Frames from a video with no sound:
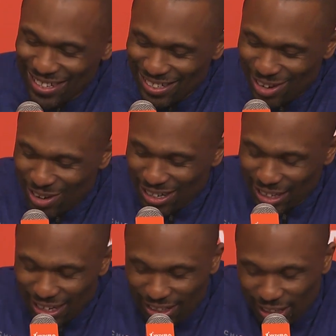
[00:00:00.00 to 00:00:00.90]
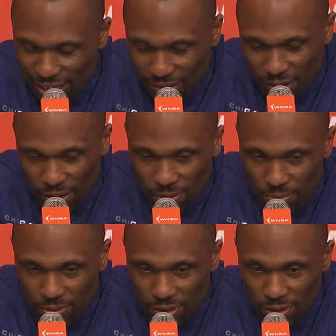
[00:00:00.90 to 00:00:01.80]
No, I thought,
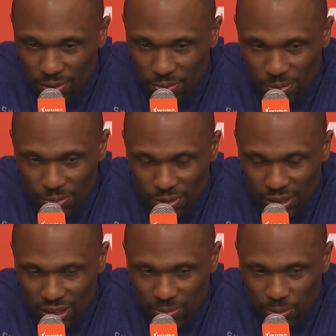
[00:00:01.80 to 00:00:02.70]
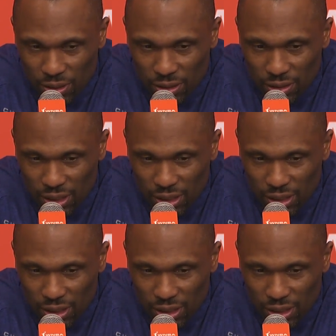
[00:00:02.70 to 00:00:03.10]
you know, we were disciplined.